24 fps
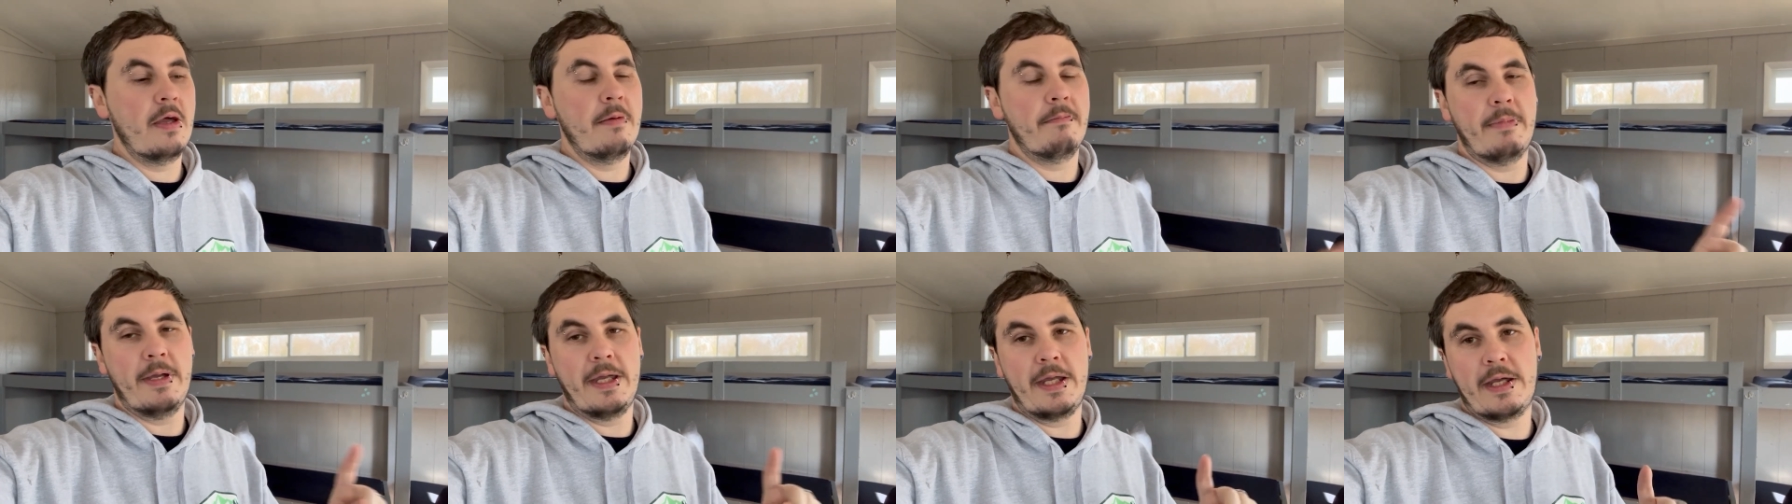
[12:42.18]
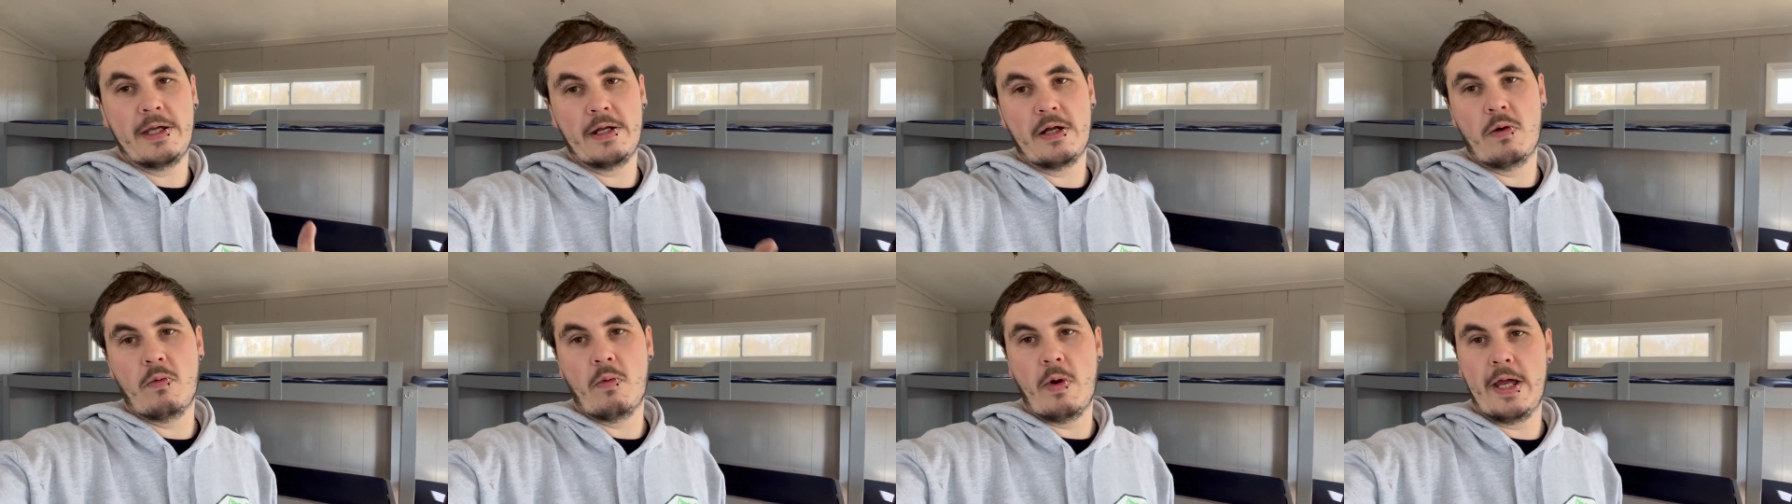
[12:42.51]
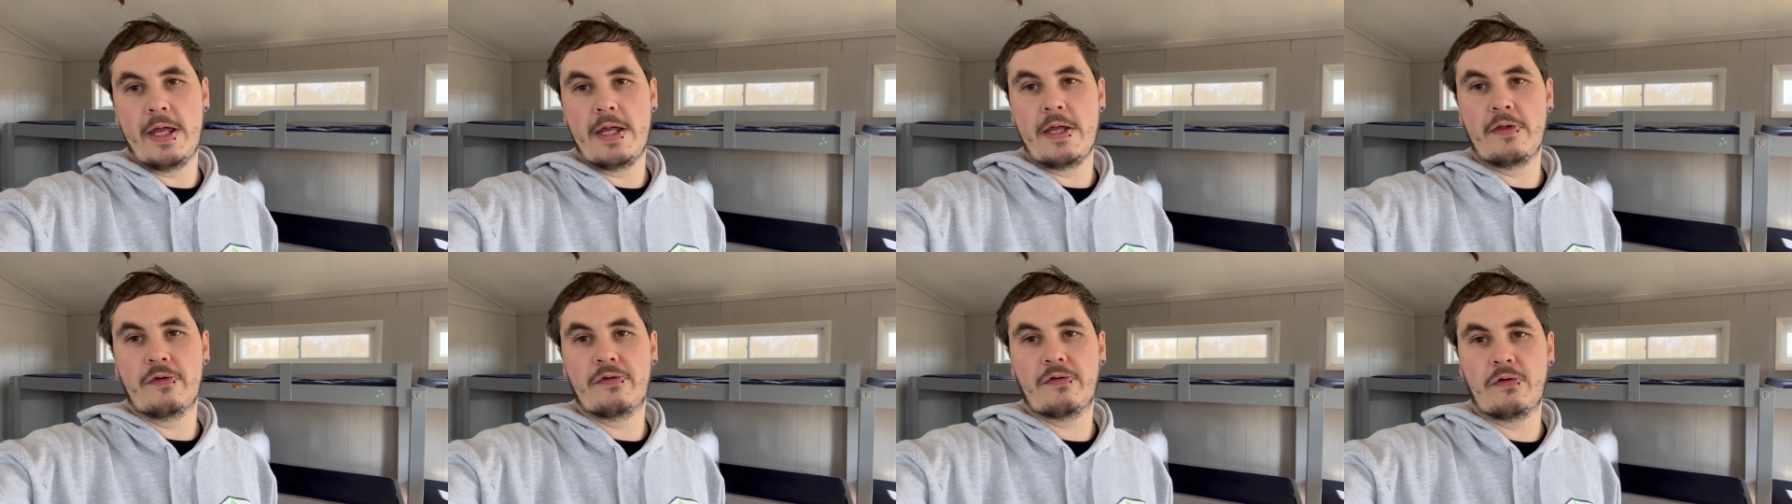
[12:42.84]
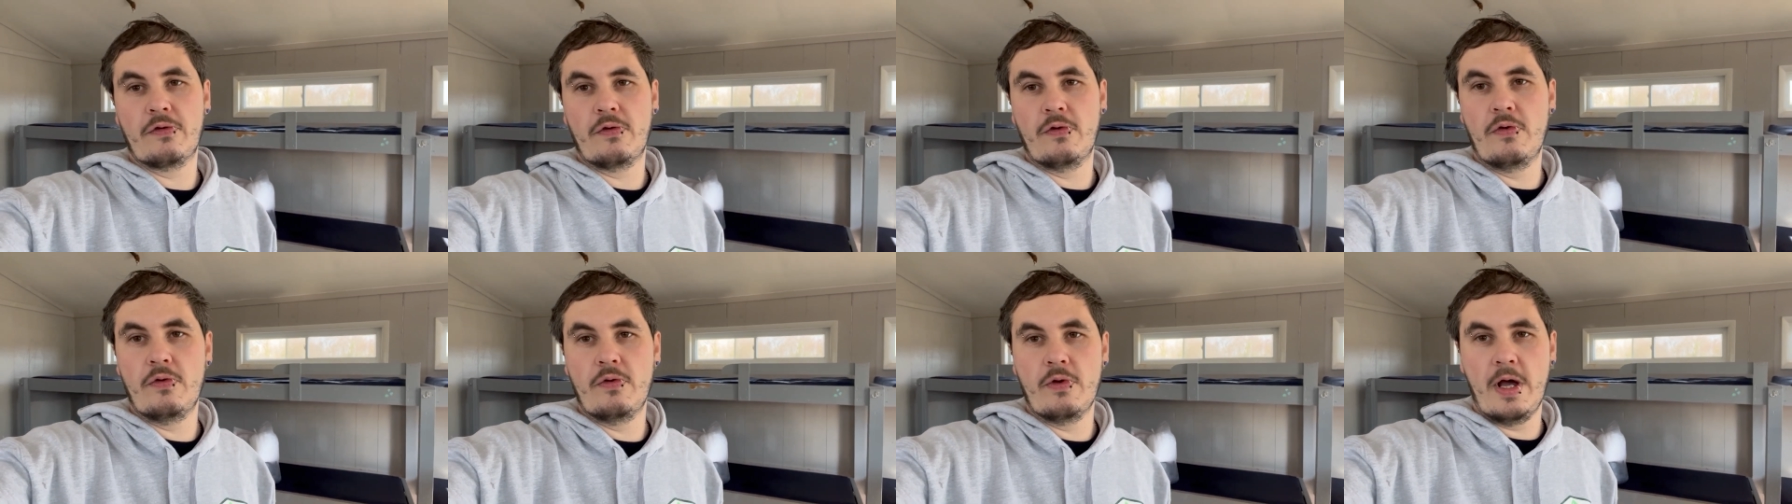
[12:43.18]
making our way
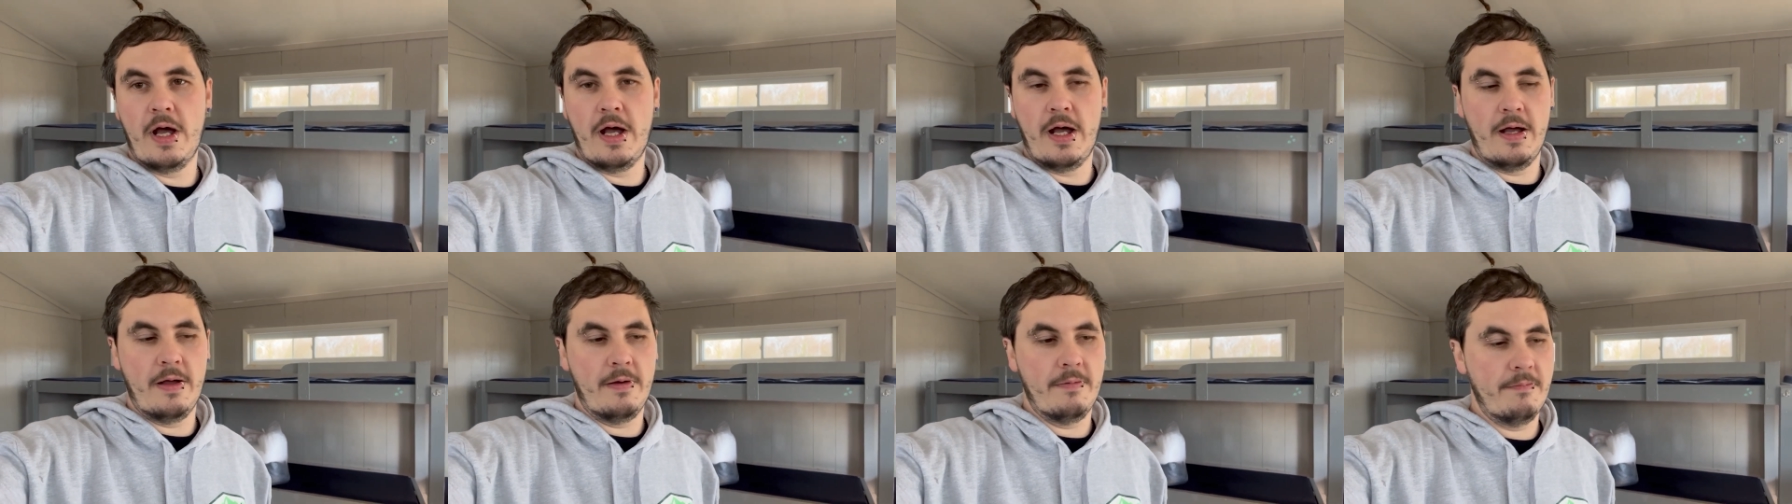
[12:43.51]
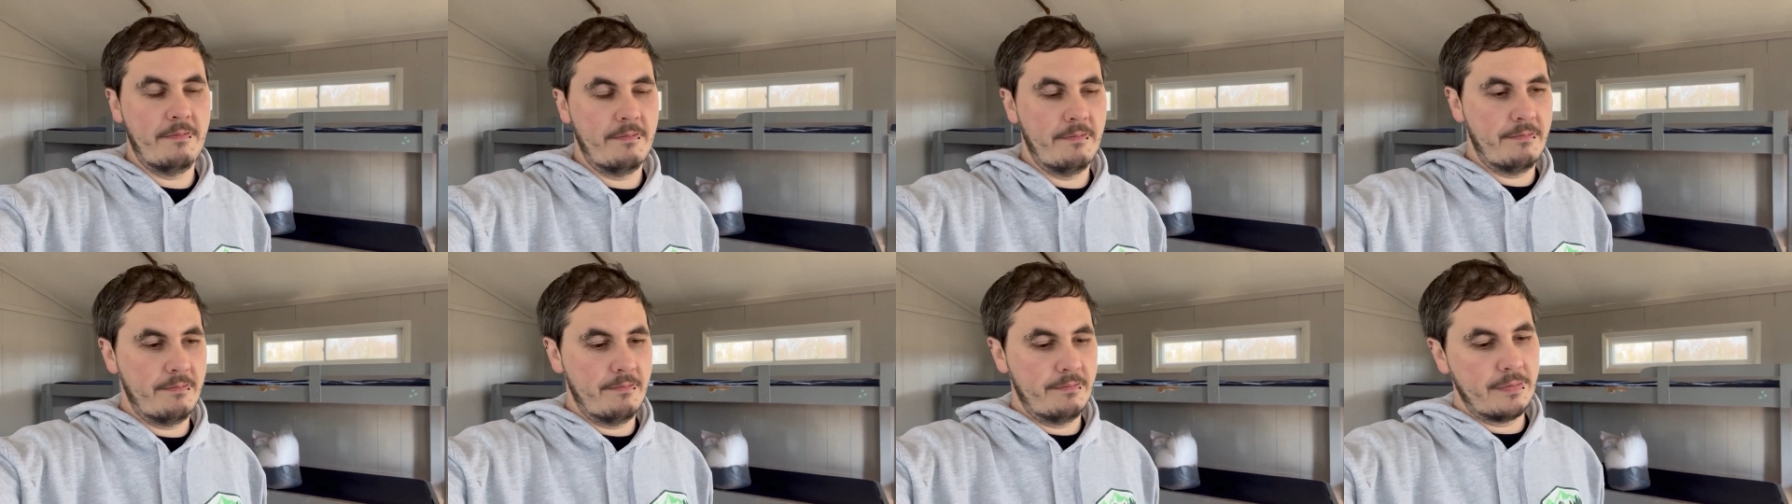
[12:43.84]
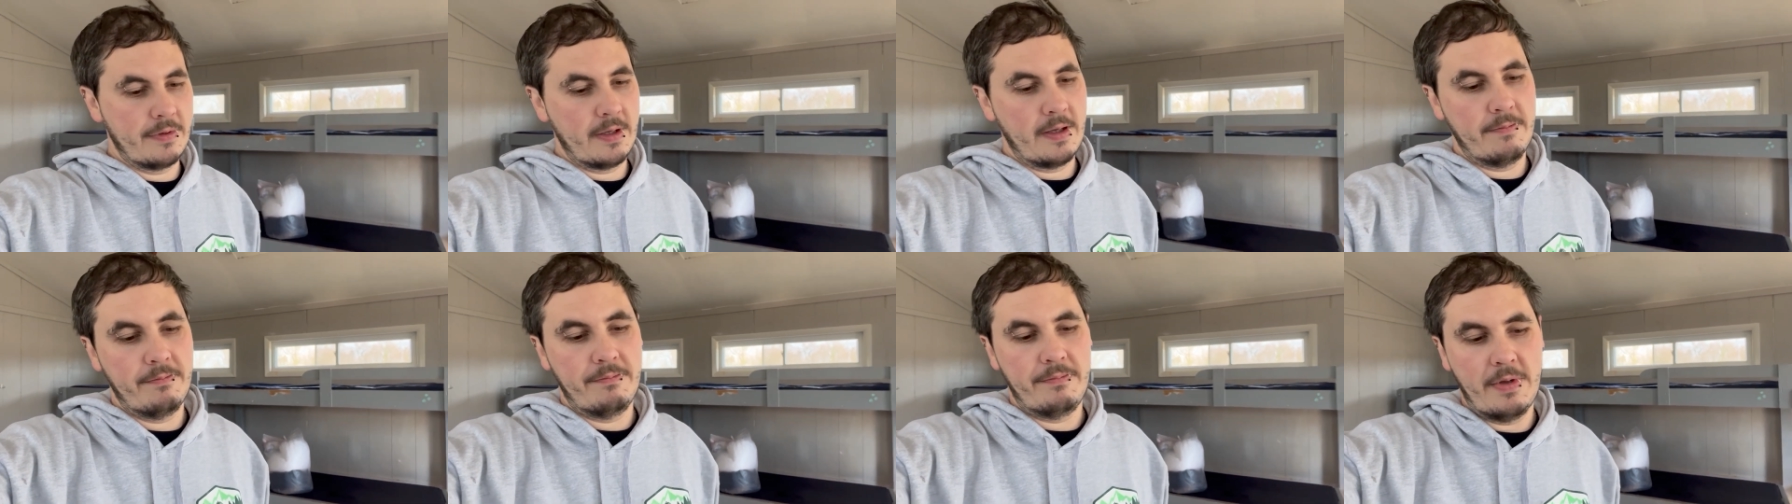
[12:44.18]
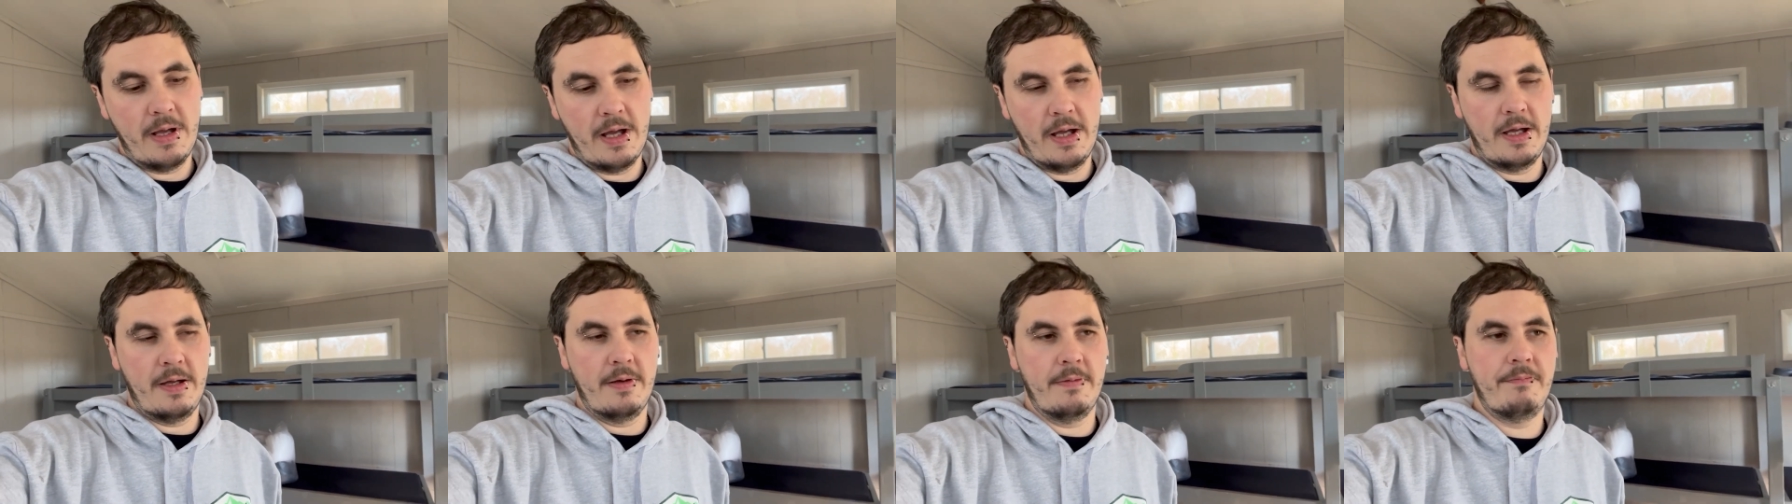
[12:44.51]
to uh,
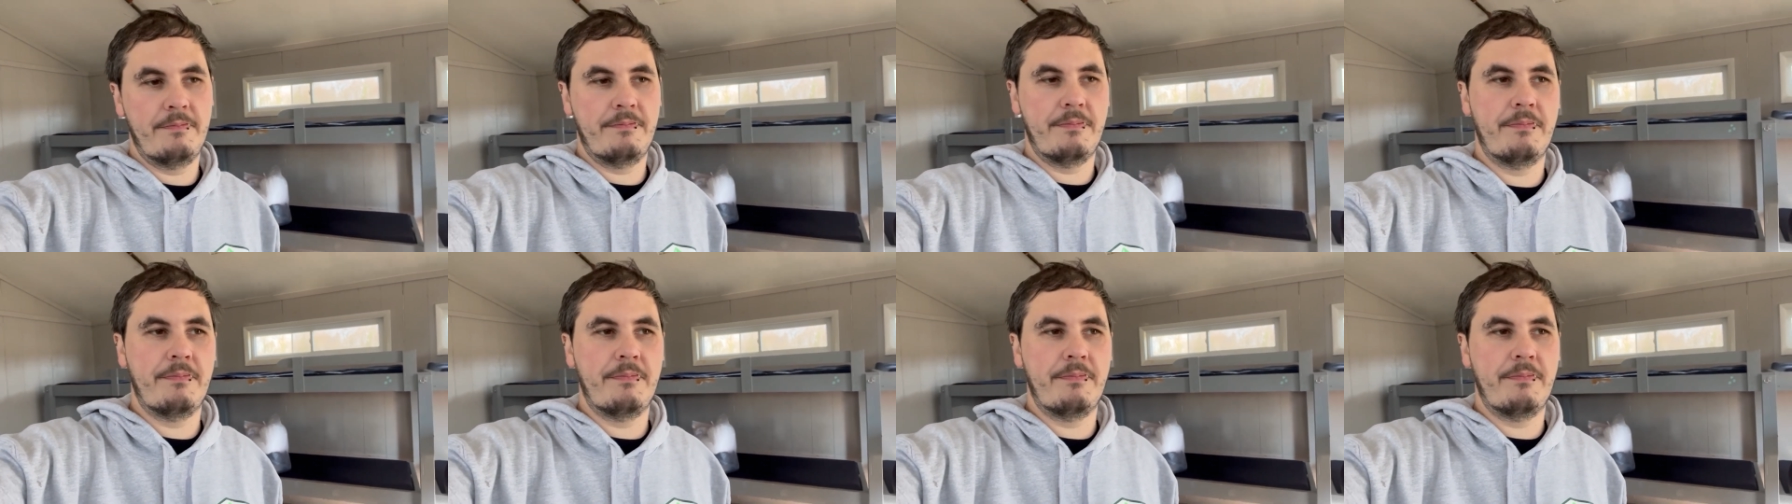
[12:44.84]
uh,